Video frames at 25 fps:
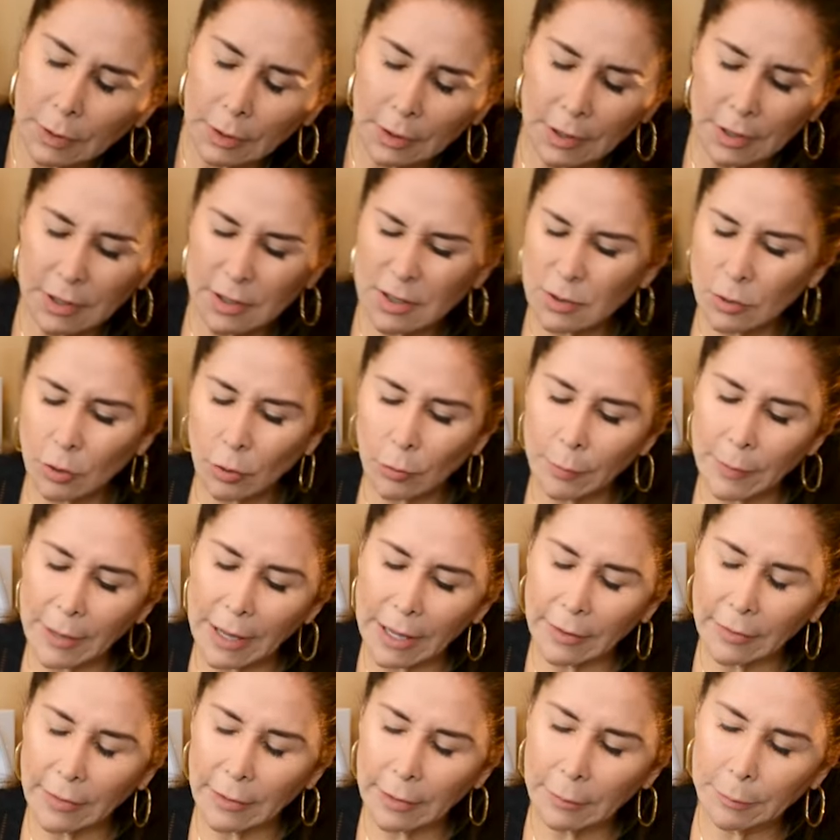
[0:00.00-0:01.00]
it's not
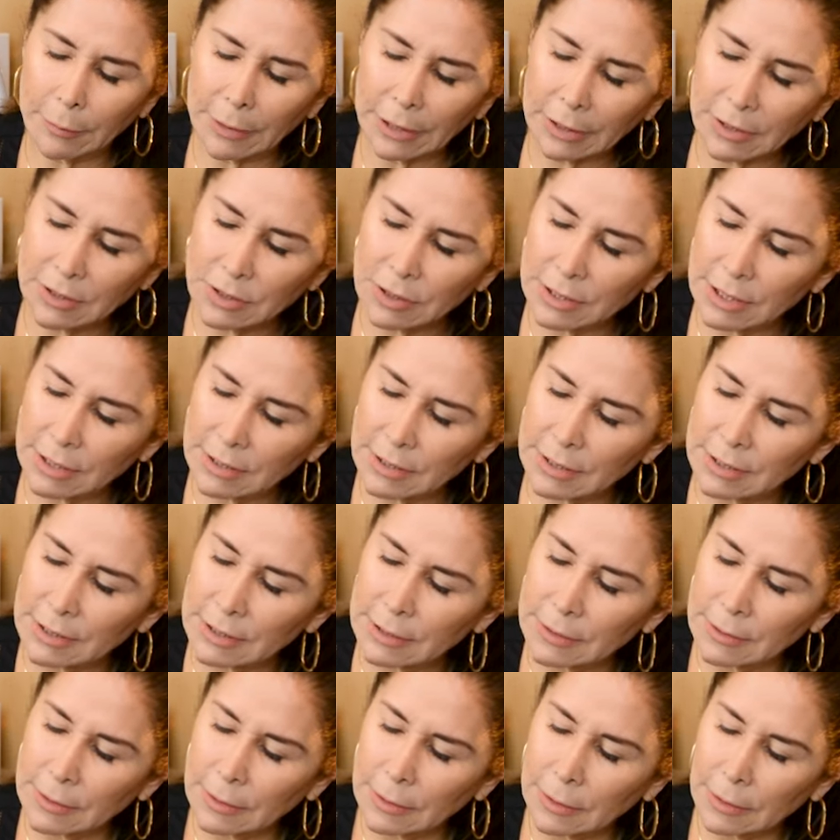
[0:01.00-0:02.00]
bad. I mean, it's
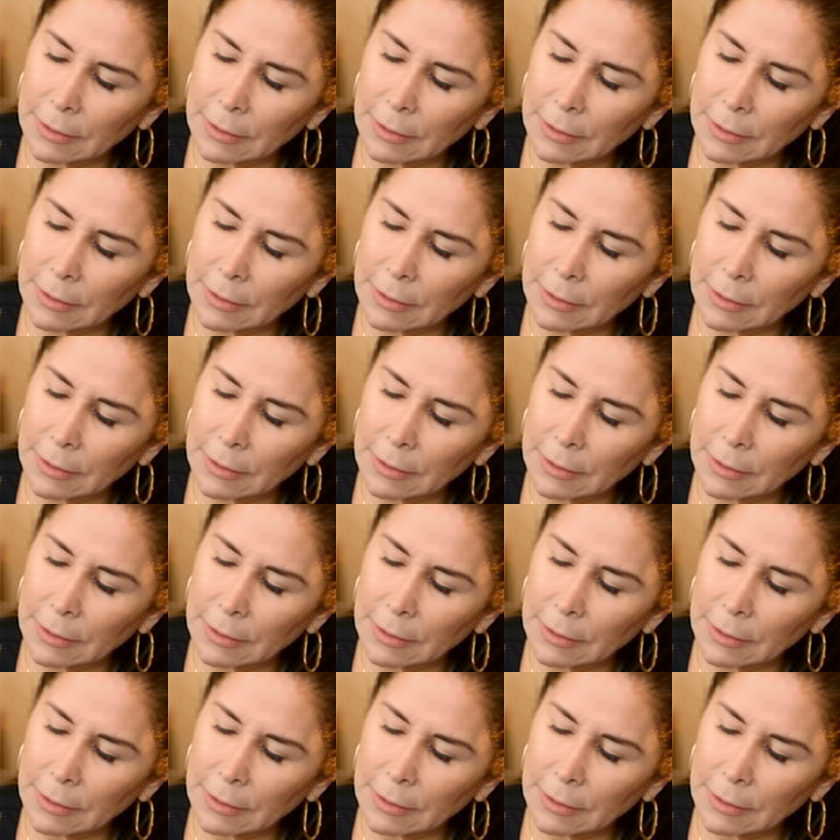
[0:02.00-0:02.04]
just